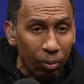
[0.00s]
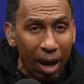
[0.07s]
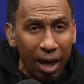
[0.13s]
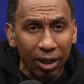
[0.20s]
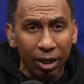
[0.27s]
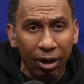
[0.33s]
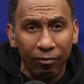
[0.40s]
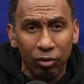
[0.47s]

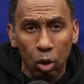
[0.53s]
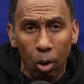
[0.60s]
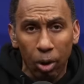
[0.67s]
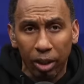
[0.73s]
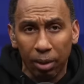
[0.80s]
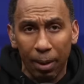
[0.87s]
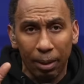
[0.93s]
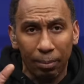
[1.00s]
rather, of
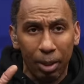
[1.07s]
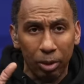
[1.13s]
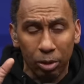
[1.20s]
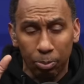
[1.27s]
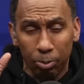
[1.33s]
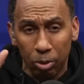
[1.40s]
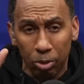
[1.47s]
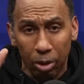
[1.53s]
talking about a
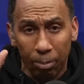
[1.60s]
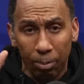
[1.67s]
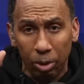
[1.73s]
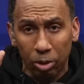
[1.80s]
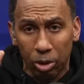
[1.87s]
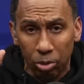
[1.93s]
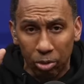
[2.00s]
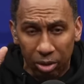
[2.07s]

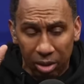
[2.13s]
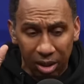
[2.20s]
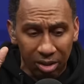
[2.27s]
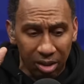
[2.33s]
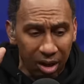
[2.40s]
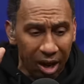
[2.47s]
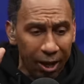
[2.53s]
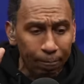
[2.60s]
multitude of
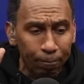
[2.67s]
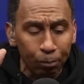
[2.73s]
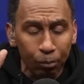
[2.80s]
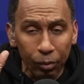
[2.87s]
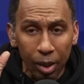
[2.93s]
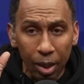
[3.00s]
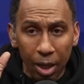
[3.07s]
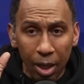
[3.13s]
things today
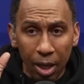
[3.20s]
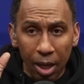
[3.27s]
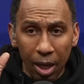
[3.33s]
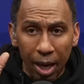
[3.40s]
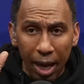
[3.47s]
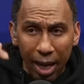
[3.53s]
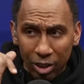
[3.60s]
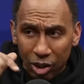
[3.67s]

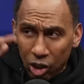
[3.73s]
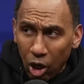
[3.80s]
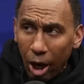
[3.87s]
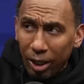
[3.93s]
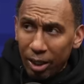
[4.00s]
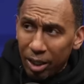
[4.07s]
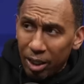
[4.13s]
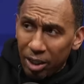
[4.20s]
and
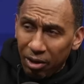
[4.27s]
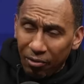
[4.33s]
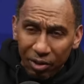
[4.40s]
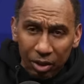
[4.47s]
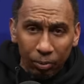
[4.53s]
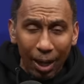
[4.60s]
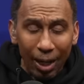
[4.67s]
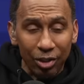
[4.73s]
starting in a
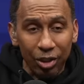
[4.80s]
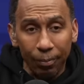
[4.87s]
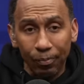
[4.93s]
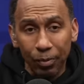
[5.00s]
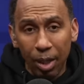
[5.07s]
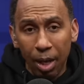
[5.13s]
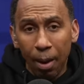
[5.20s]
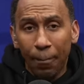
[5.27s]
different direction.
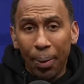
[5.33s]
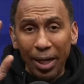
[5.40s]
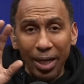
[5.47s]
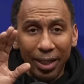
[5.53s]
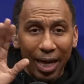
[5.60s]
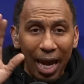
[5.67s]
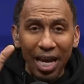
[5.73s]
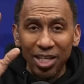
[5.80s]
But
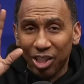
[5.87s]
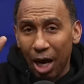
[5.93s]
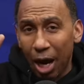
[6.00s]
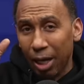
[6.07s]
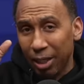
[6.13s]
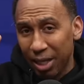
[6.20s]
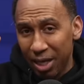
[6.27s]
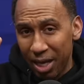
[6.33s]
in case
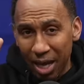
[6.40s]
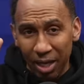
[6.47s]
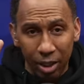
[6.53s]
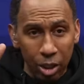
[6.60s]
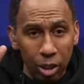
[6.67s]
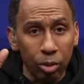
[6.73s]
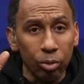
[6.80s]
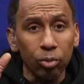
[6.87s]
y'all didn't hear the
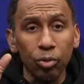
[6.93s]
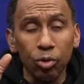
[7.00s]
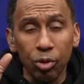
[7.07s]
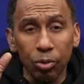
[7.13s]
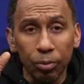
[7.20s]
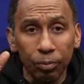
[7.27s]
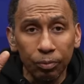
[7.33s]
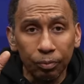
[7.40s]

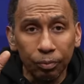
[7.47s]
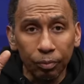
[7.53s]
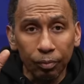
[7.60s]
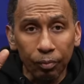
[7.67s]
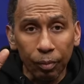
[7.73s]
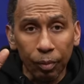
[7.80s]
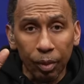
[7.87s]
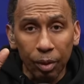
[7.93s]
news,
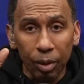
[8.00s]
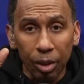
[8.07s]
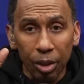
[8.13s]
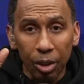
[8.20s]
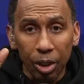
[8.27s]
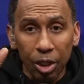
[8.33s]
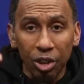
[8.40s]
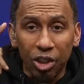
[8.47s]

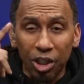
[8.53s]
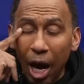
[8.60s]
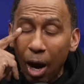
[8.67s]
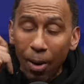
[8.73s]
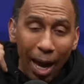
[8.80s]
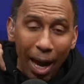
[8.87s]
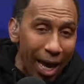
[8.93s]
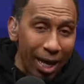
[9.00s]

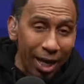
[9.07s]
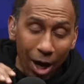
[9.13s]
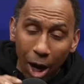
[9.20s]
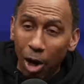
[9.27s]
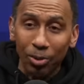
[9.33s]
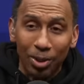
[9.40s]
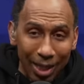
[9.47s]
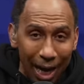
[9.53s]
Shohei
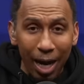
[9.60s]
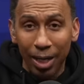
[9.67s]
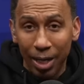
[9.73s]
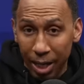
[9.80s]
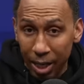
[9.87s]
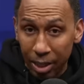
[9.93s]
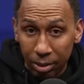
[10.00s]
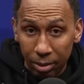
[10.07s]

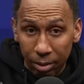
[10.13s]
Ohtani,